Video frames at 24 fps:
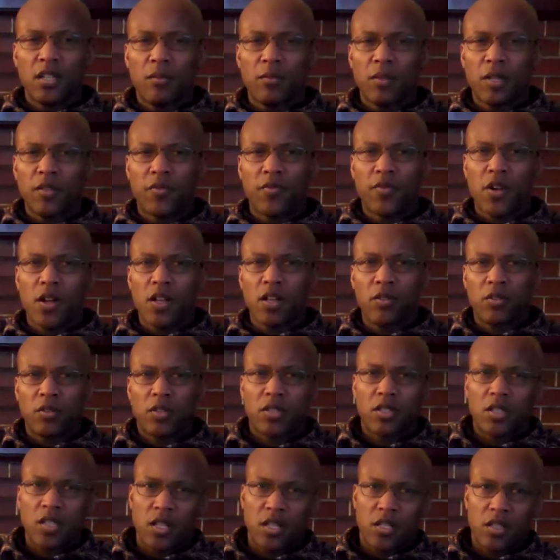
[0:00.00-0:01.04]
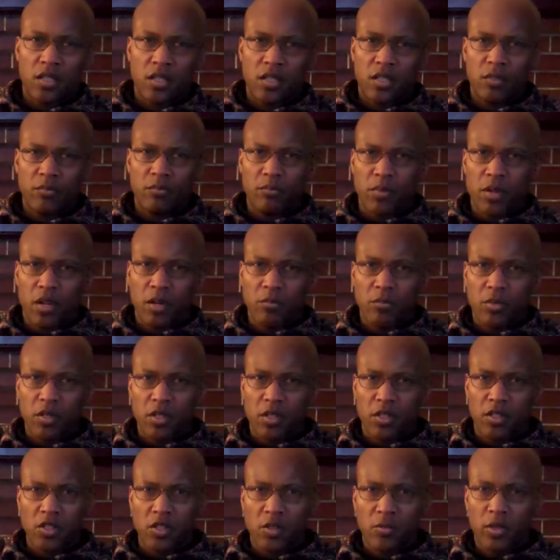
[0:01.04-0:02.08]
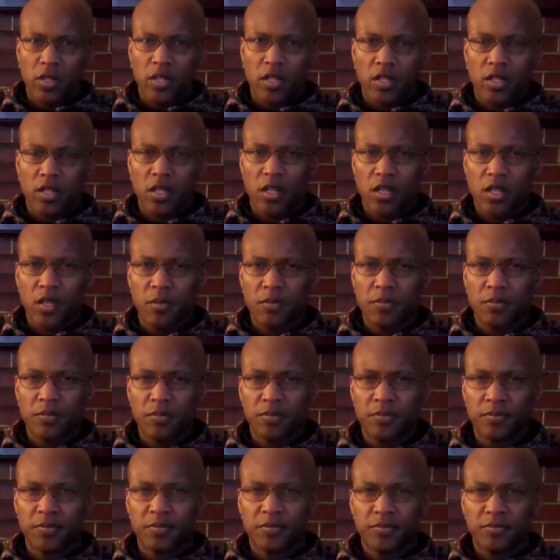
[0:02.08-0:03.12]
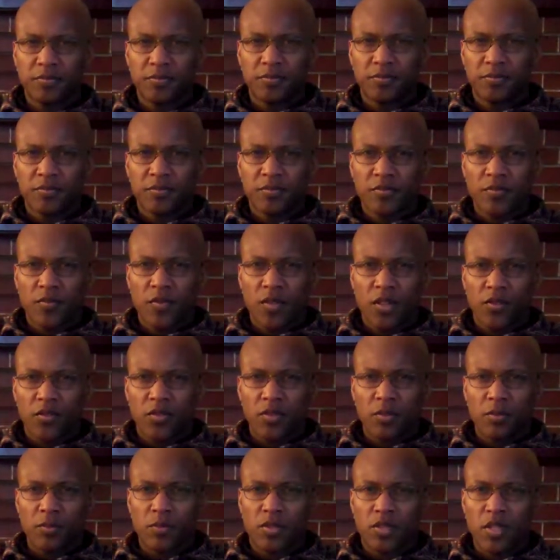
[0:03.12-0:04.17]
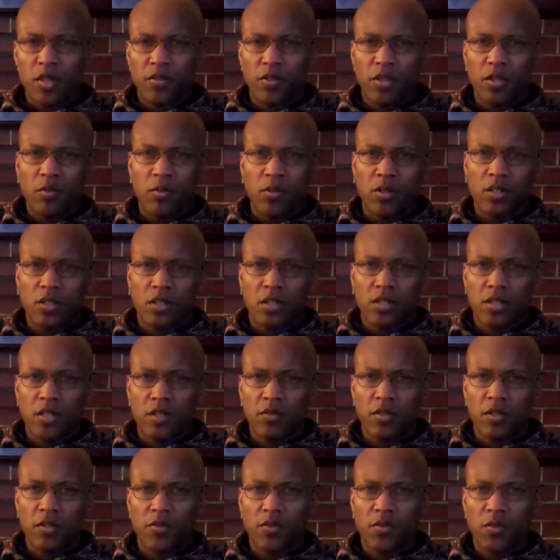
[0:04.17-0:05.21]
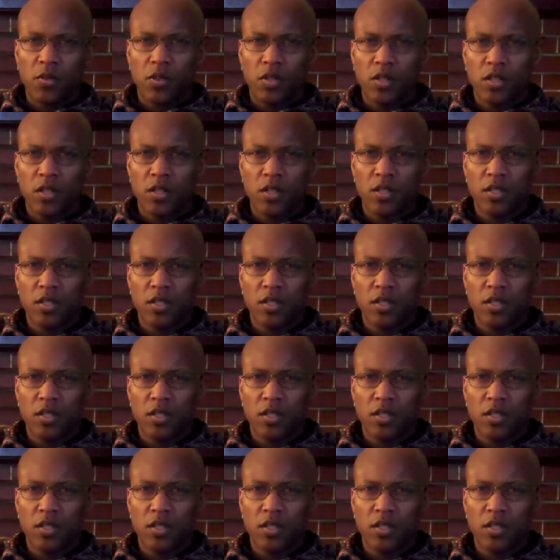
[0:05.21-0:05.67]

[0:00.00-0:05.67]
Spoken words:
My father was stationed in Bamberg, Germany at the time, from 71 to 74.